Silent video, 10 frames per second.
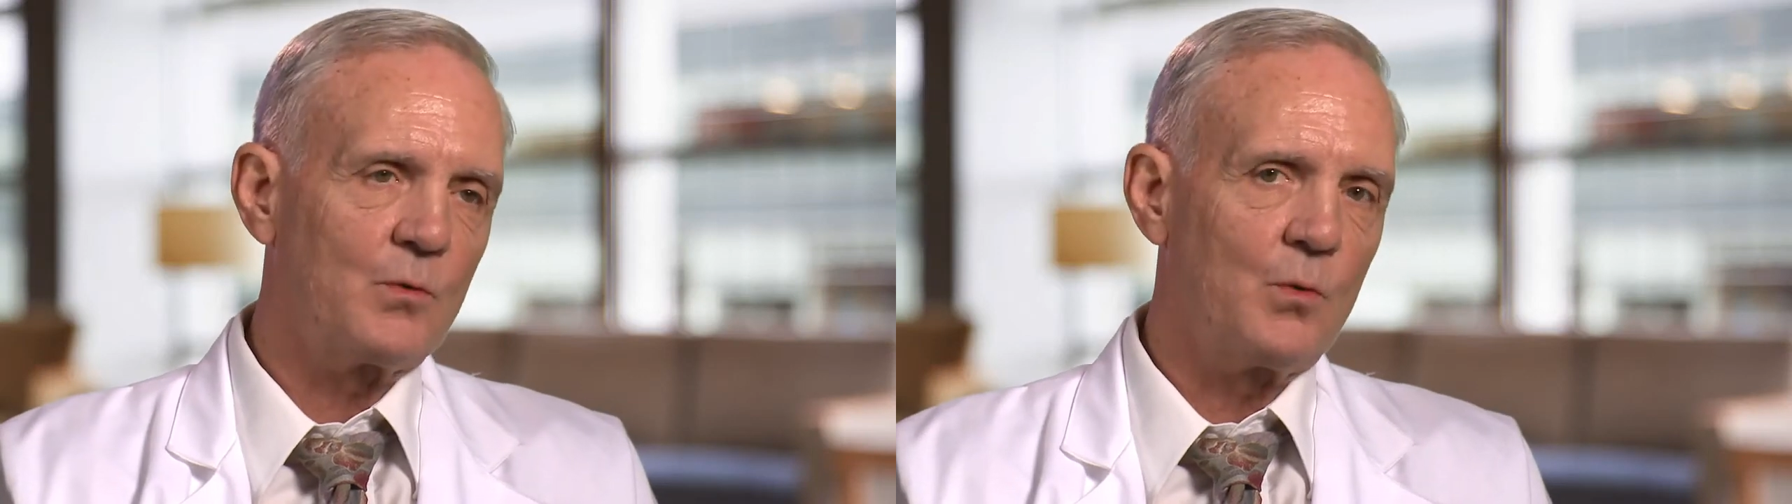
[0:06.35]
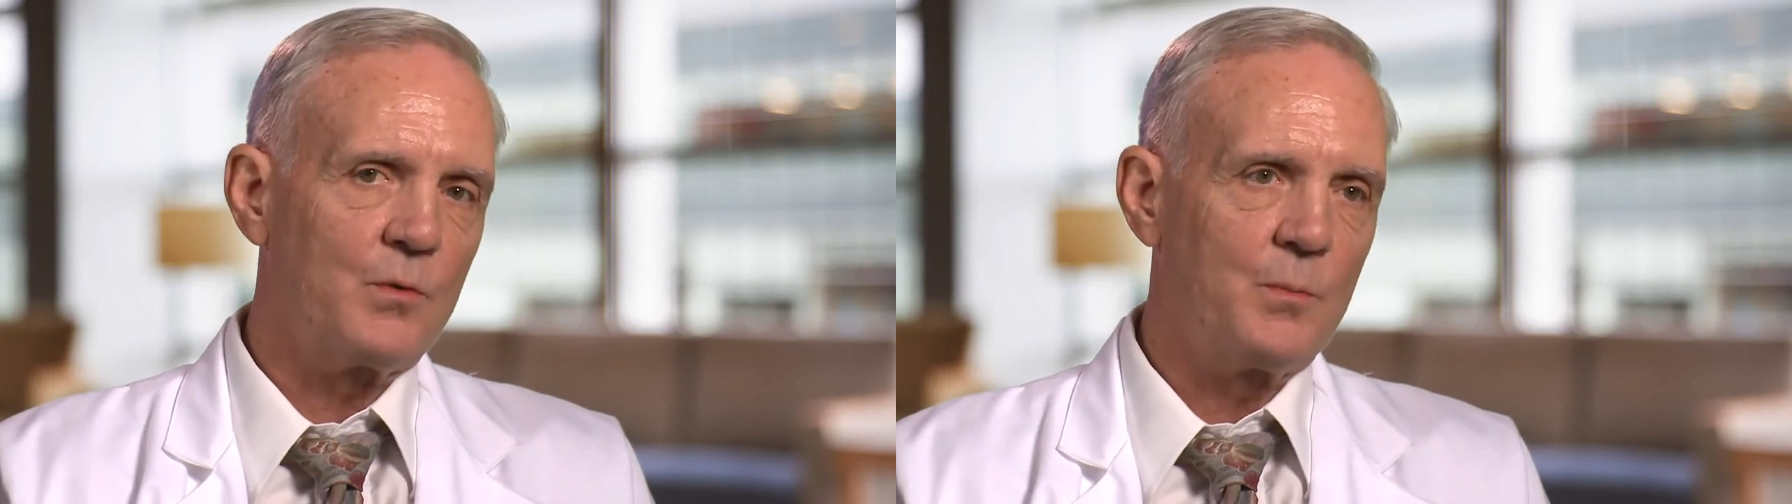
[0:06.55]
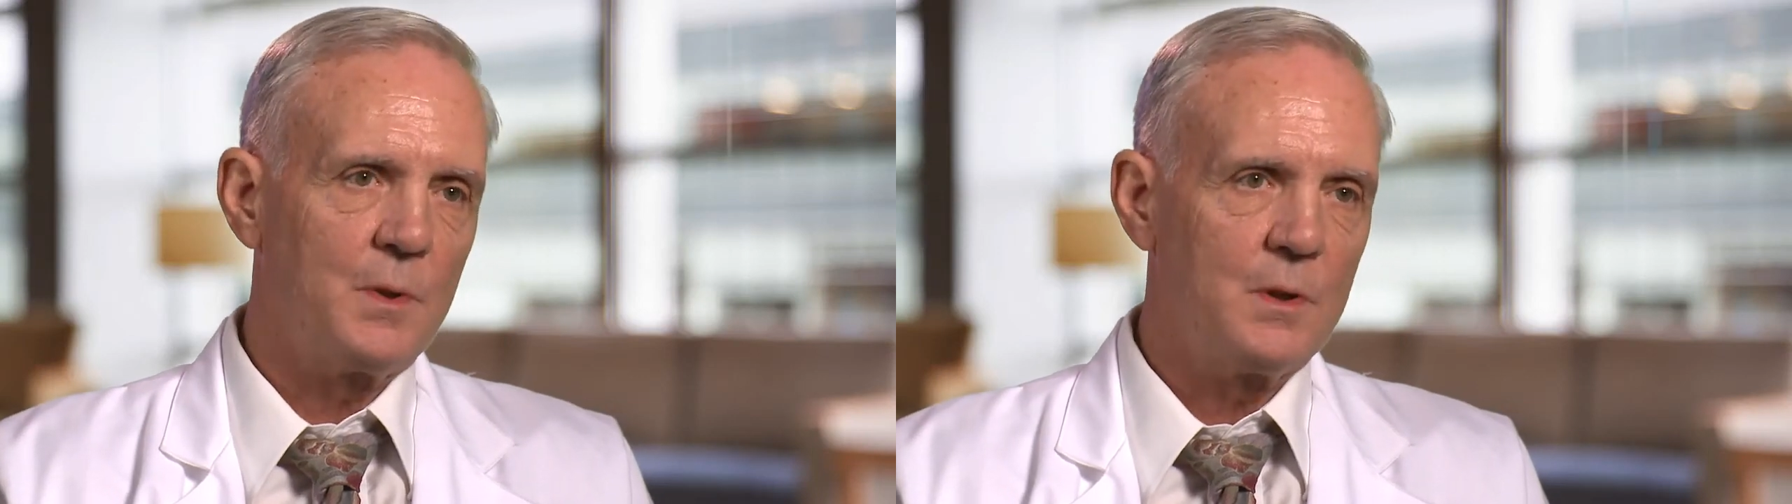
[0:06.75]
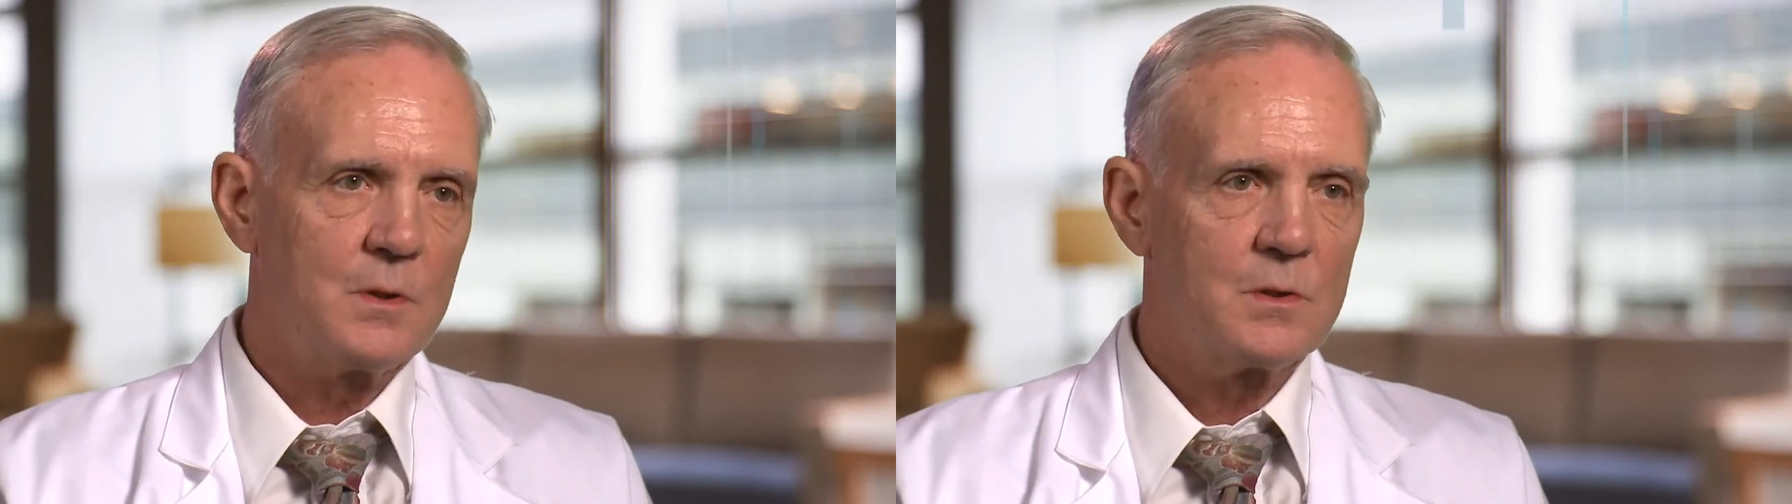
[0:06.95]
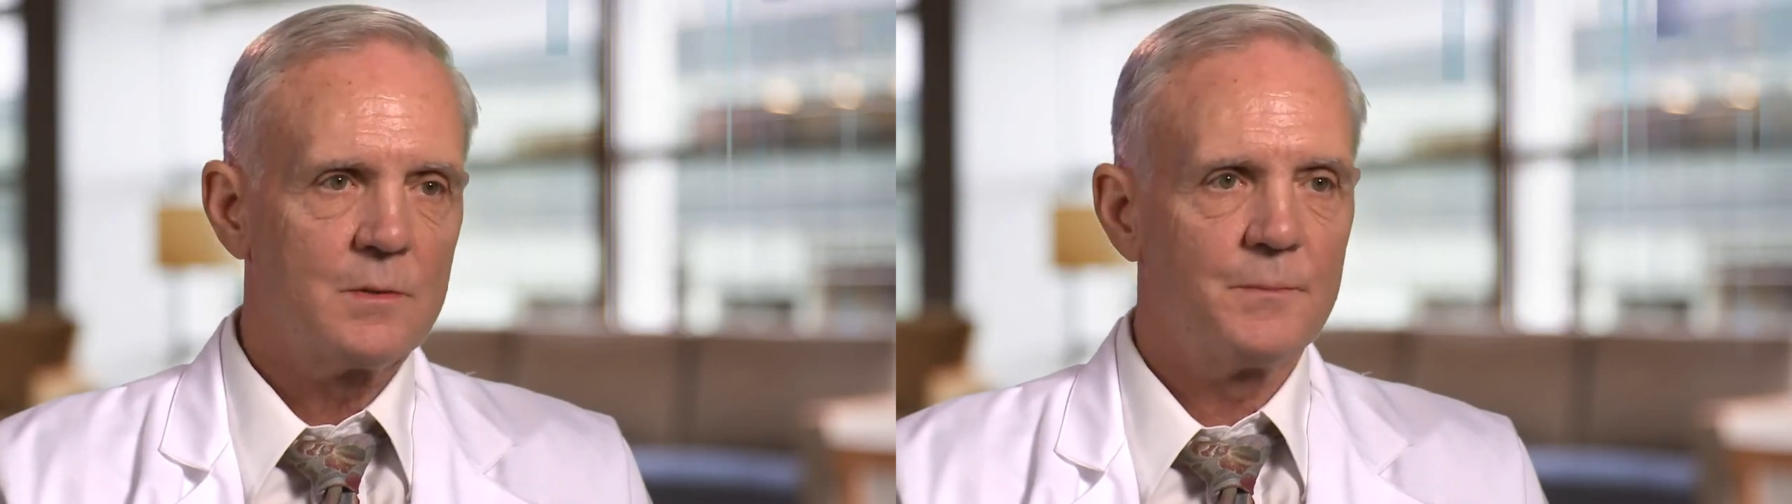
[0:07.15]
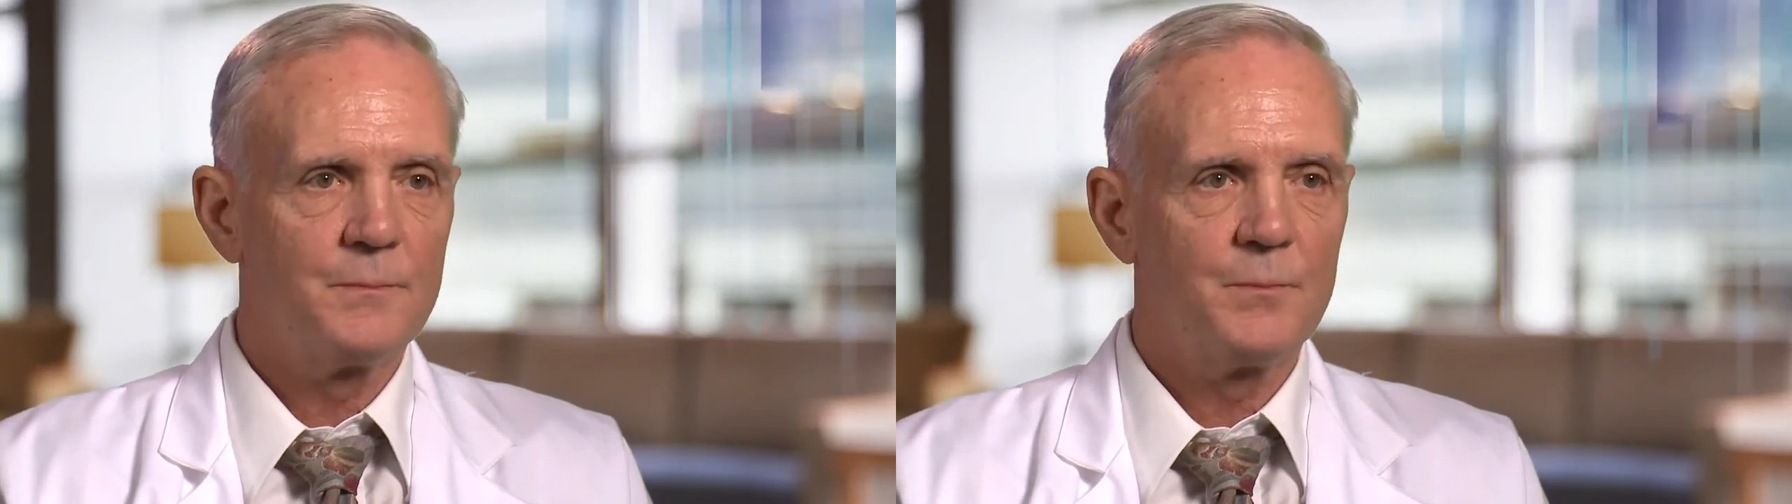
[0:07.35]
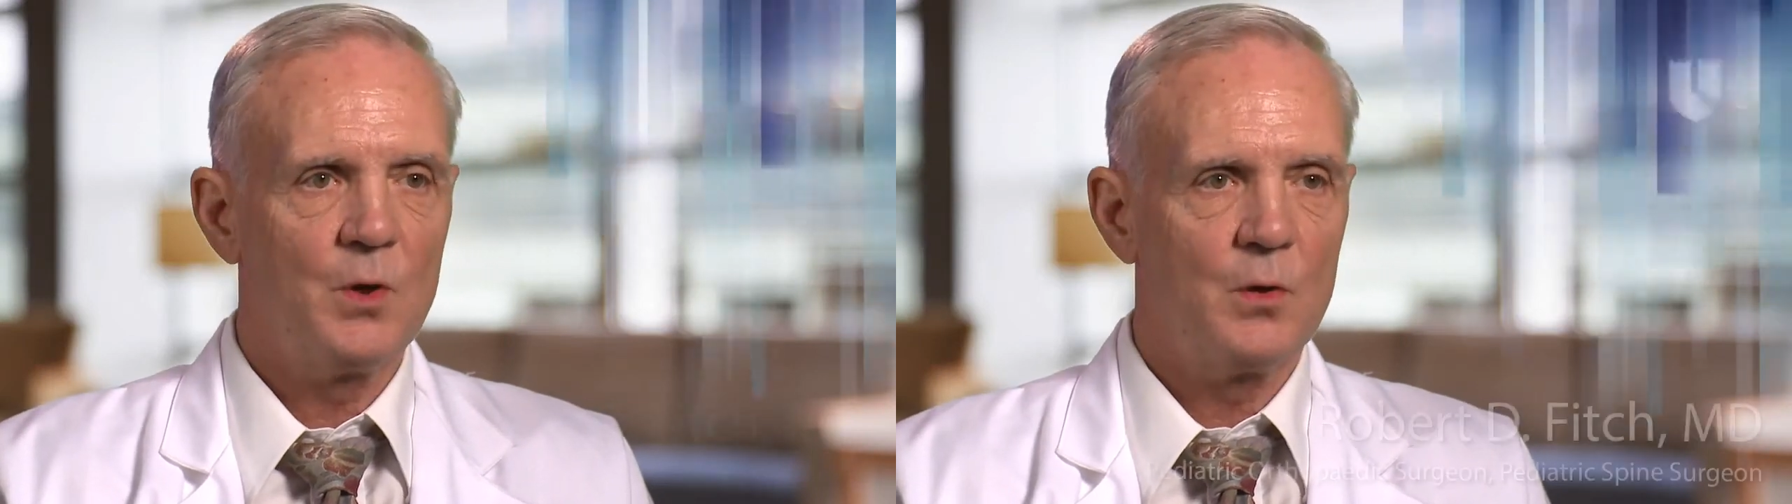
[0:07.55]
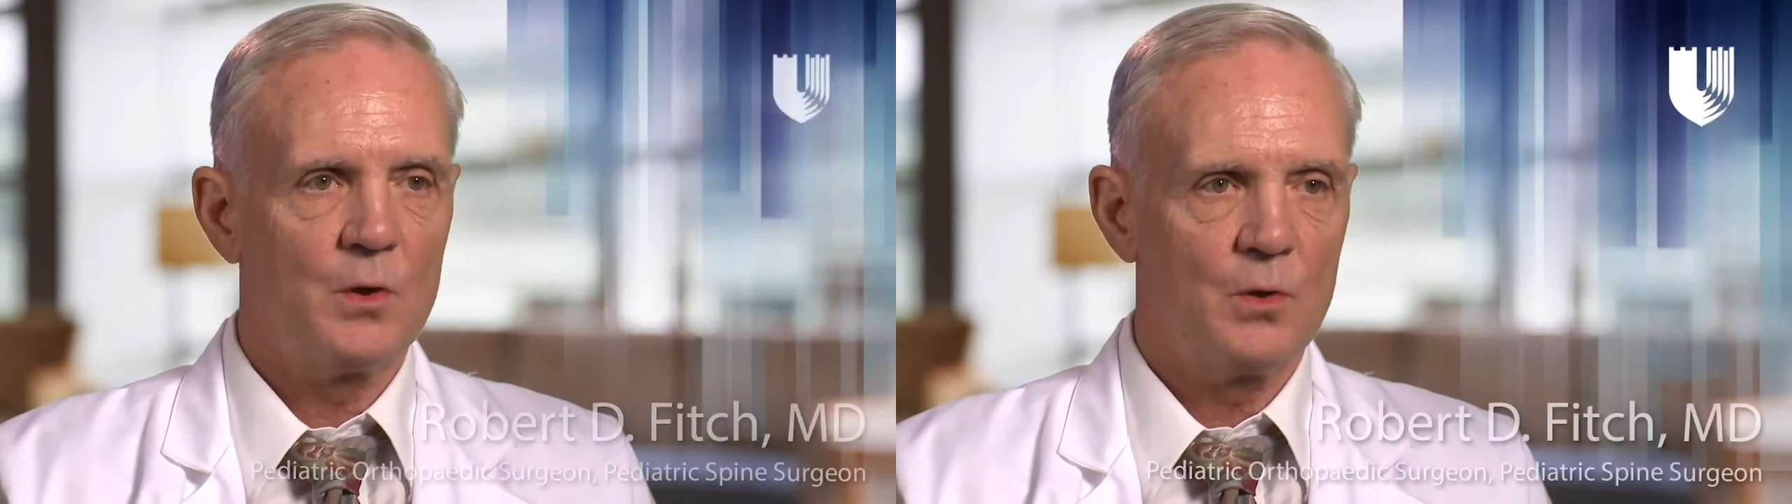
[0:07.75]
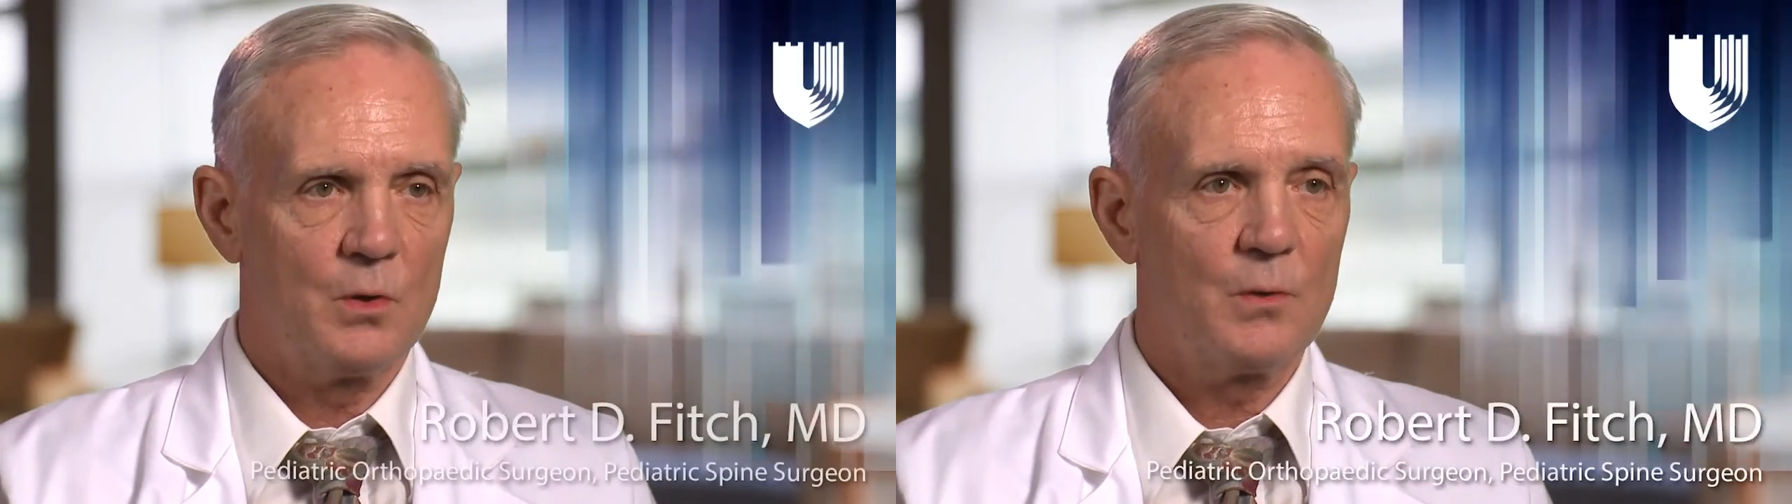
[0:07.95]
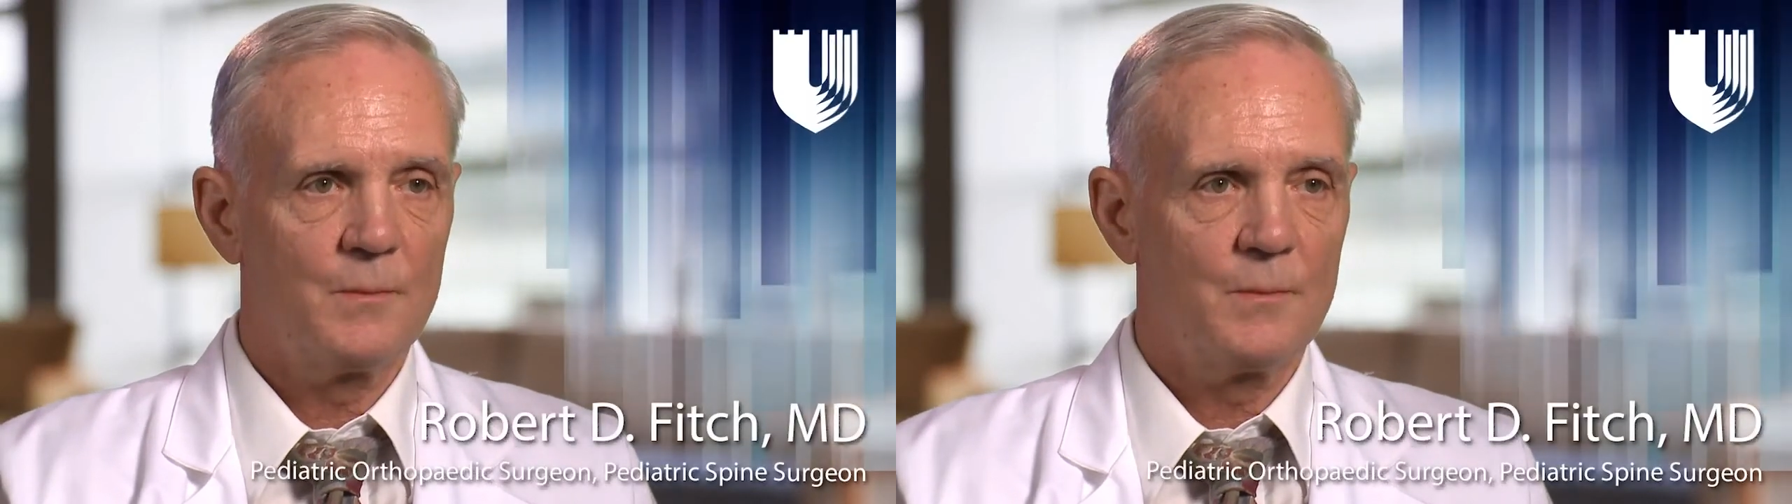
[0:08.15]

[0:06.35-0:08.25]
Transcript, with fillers: orthopedist here at Duke.